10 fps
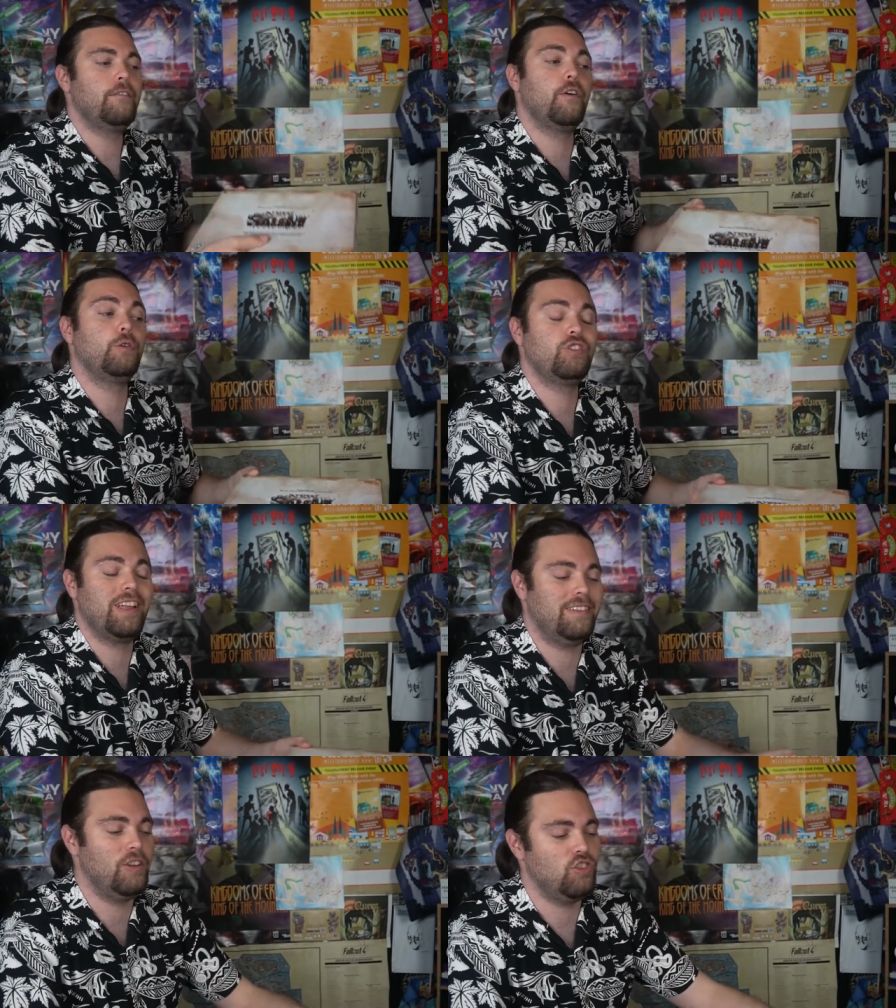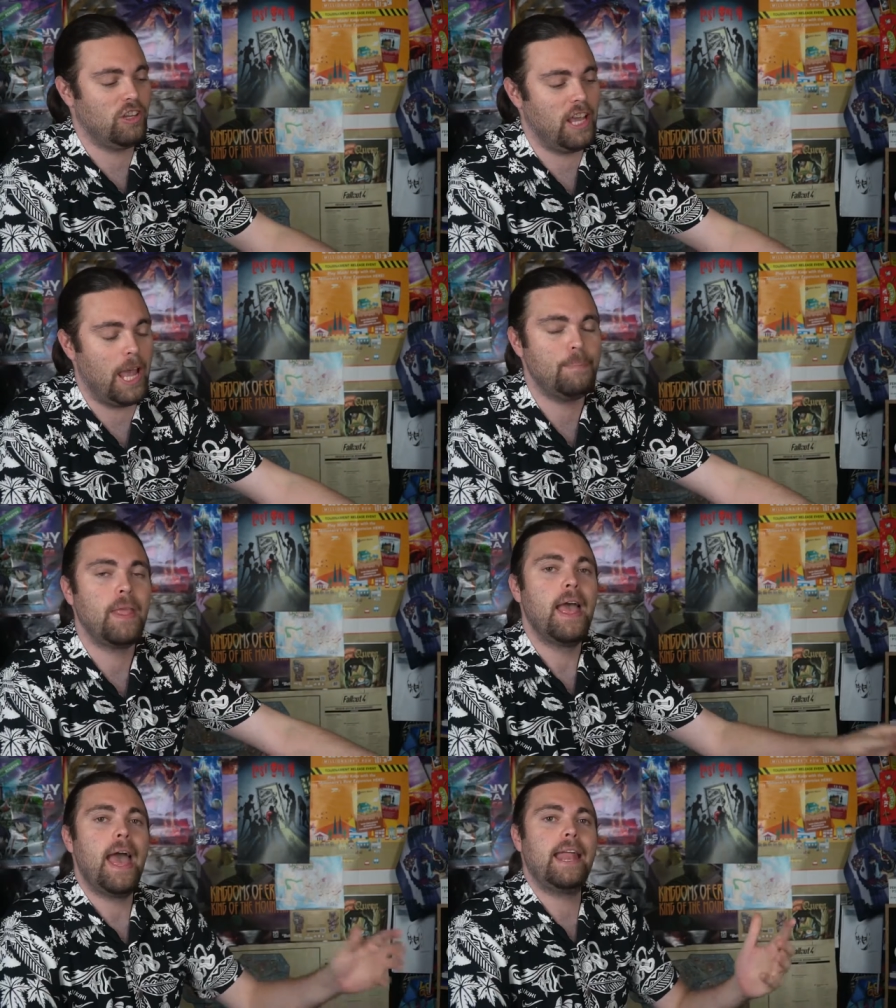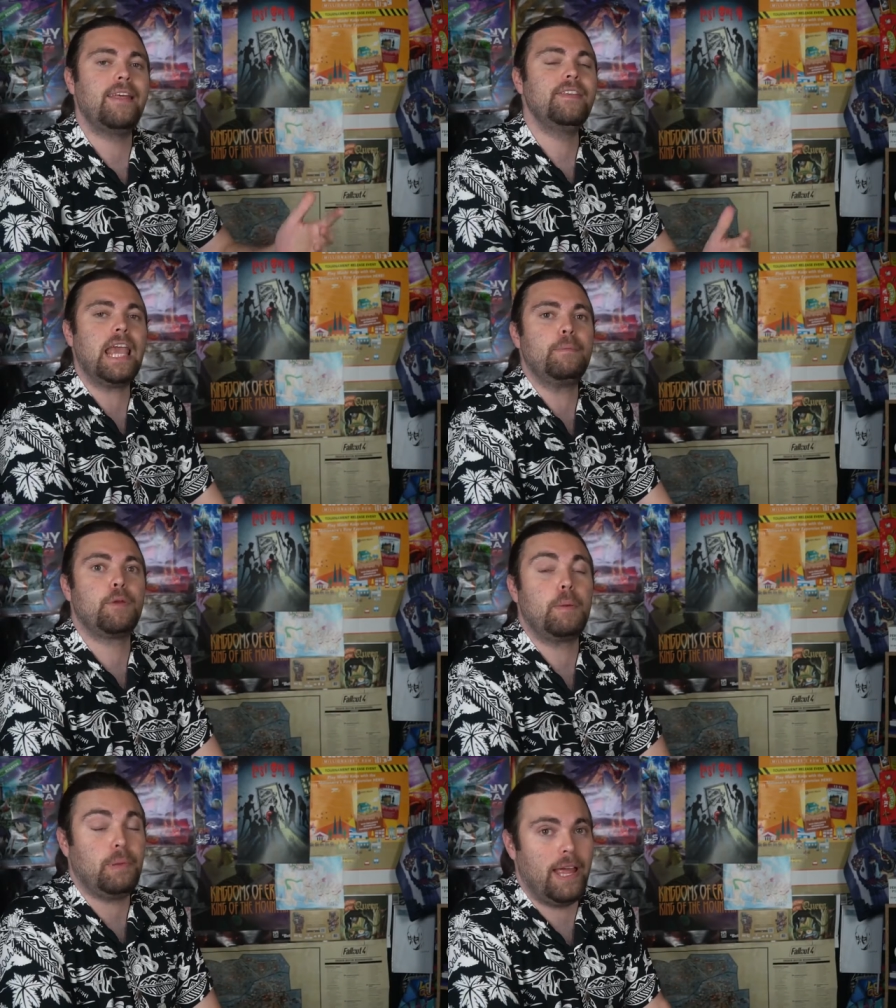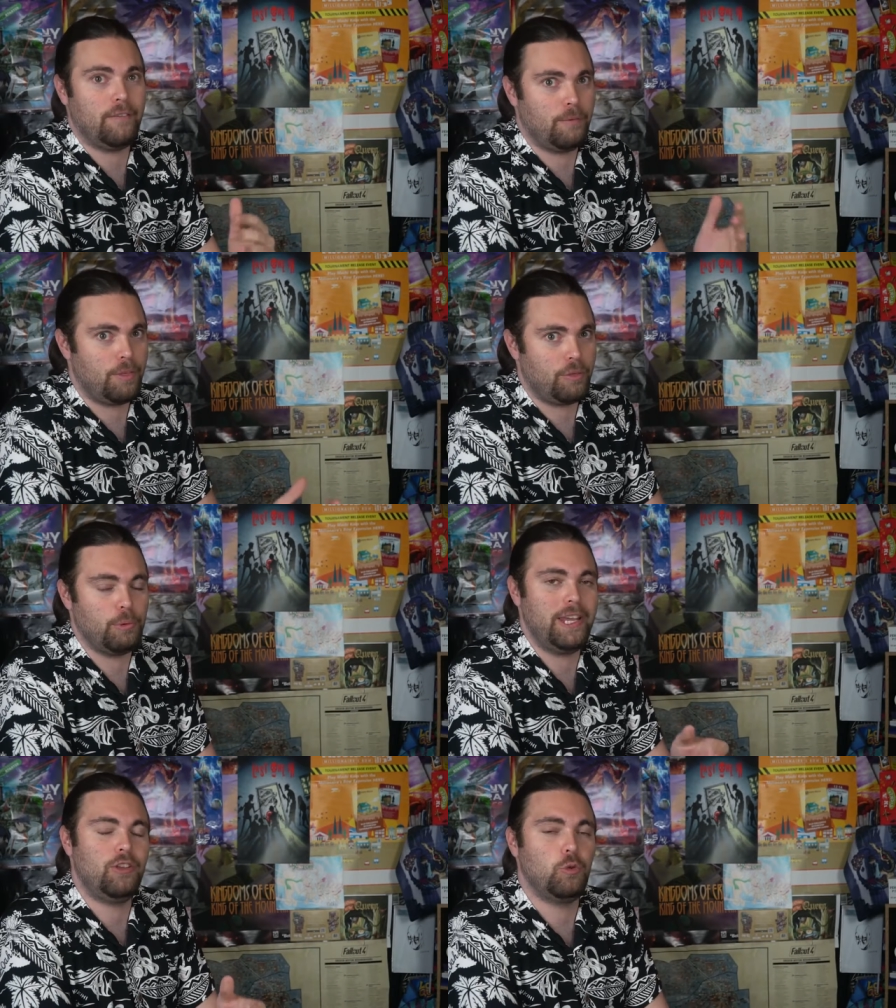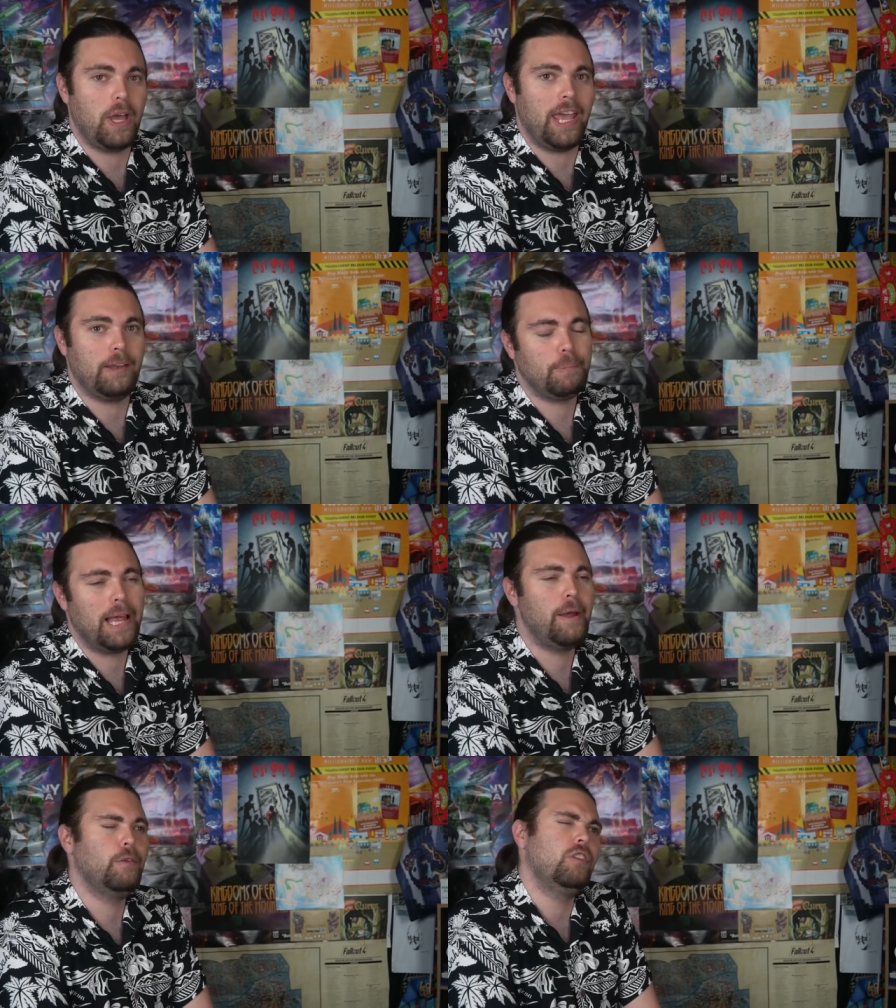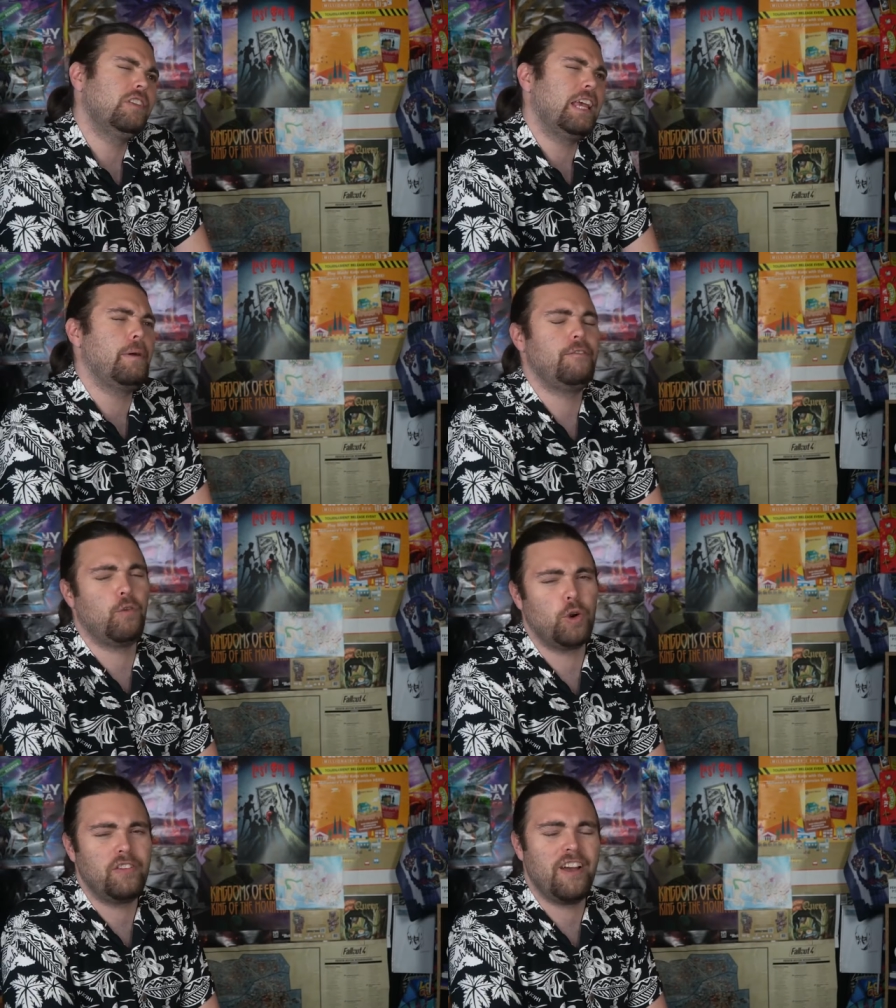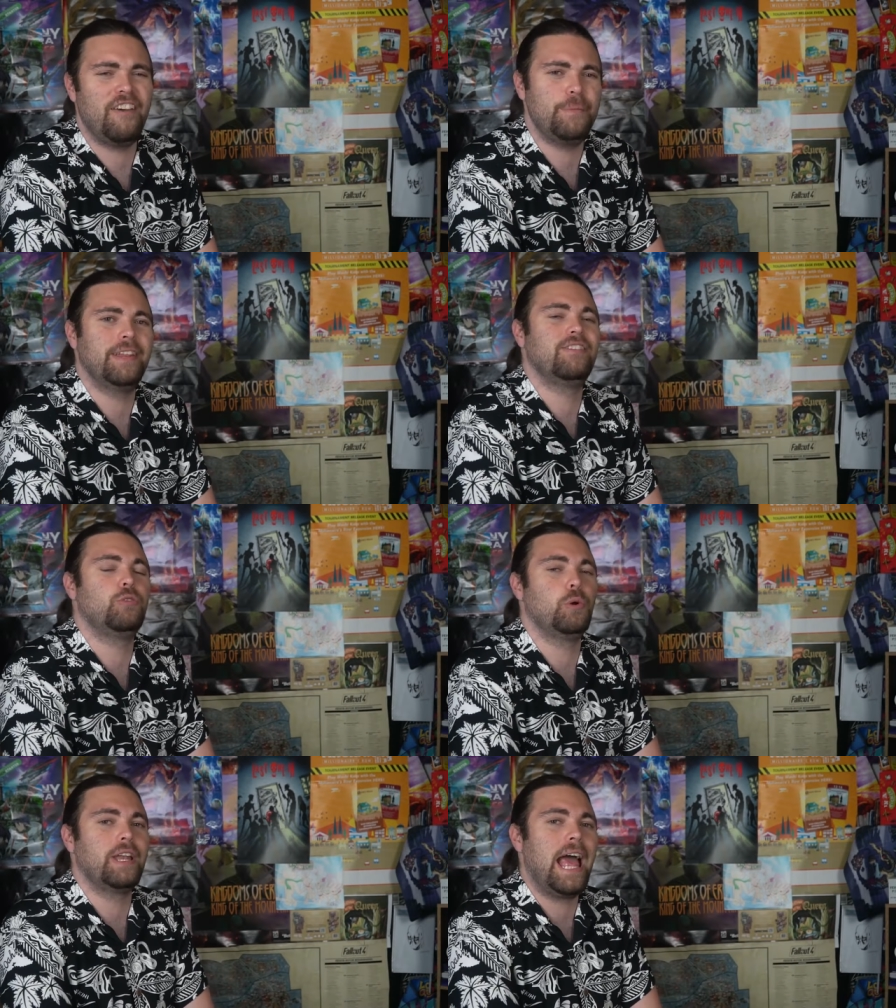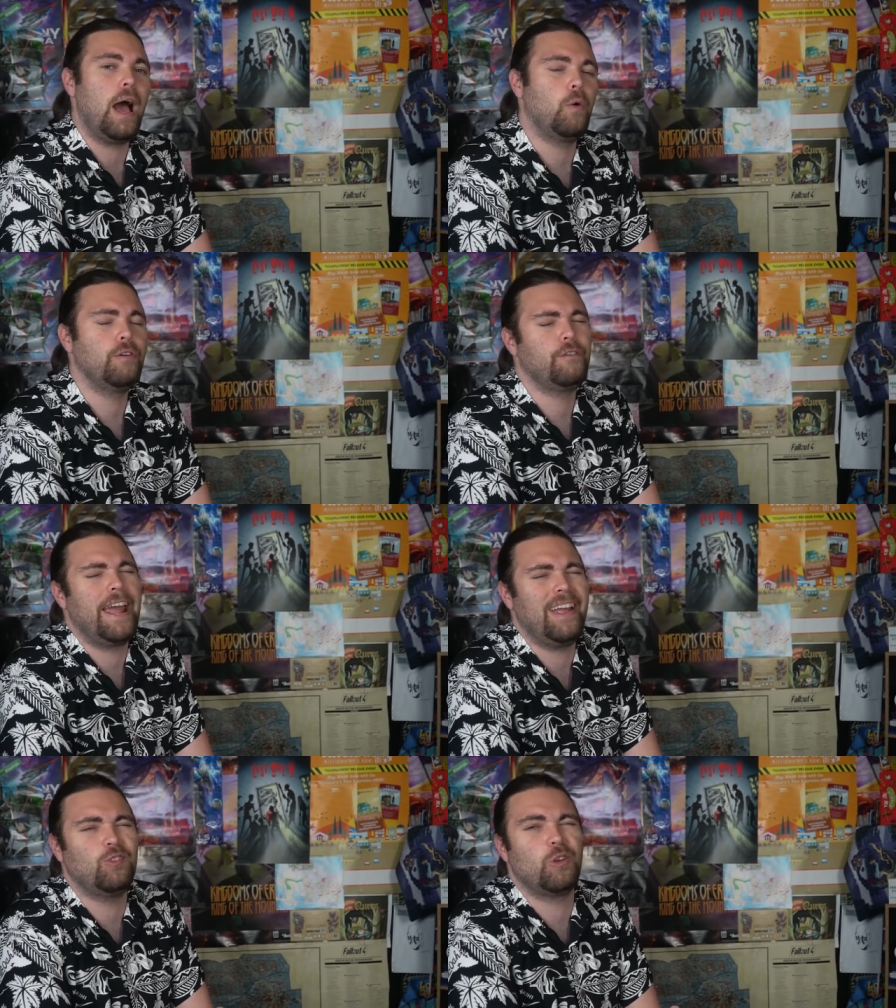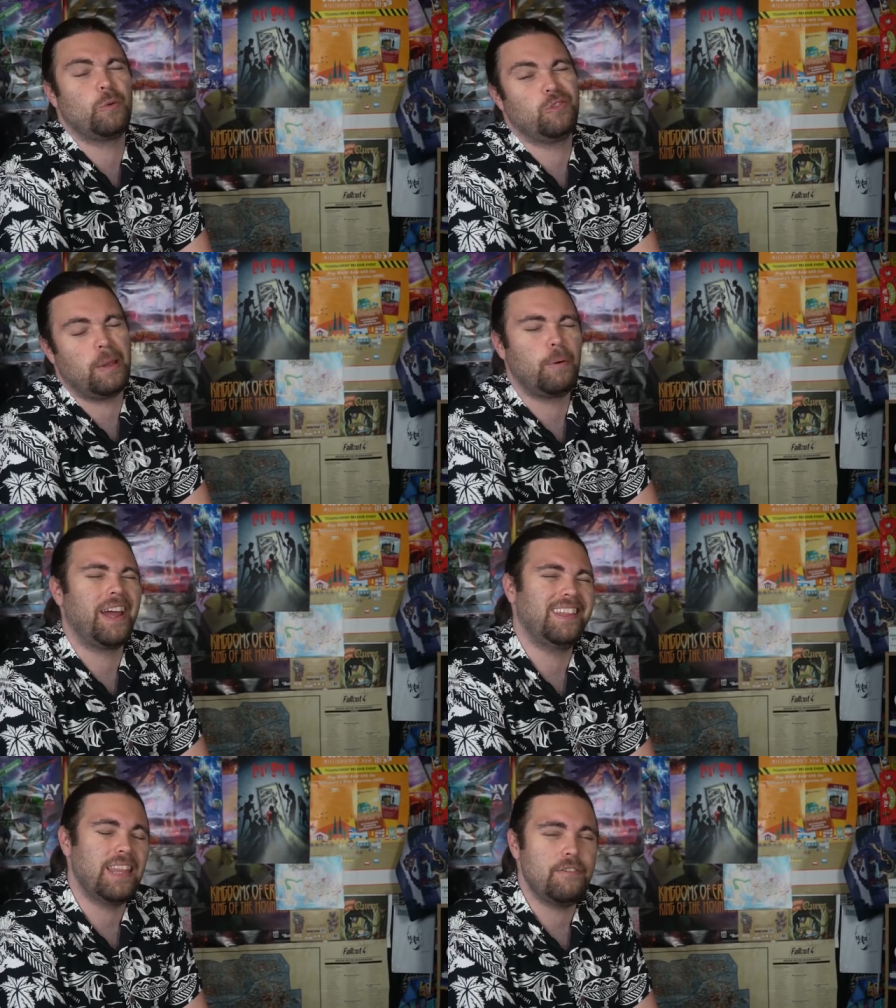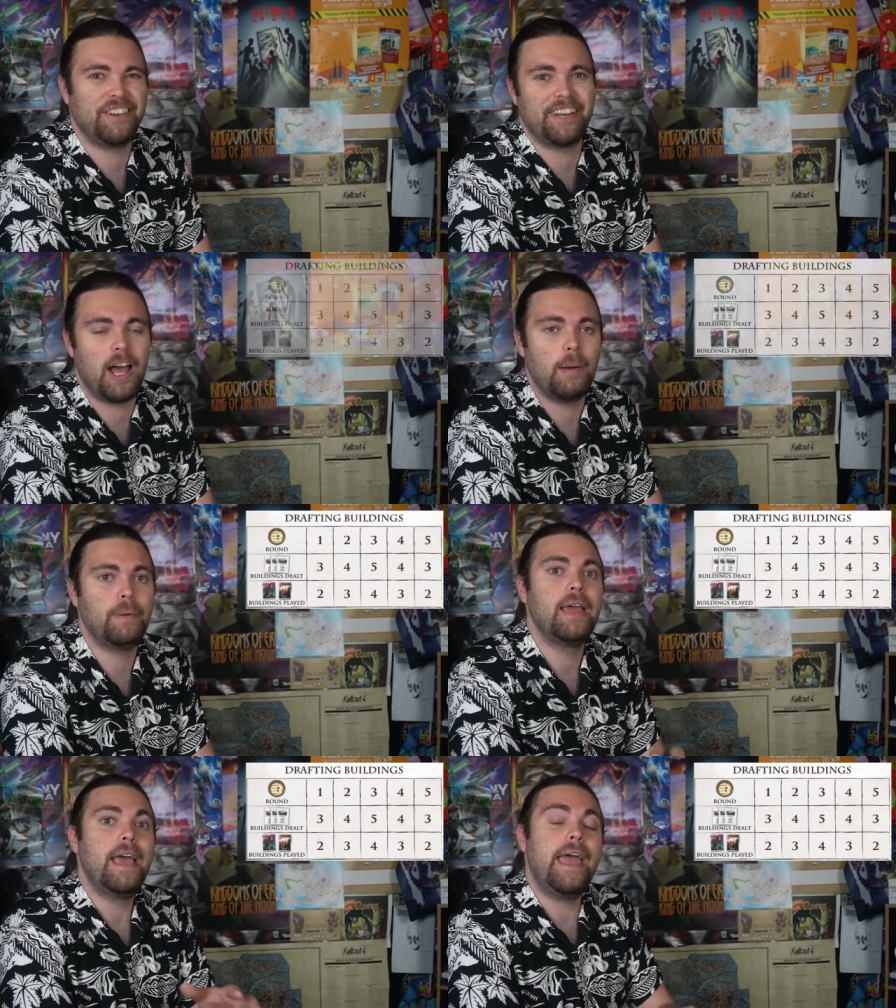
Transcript: first edition game. And in the game, you're going to be playing from 3 to 8 players. It'll take about 45 minutes to an hour. For ages, I would say probably 11 and up.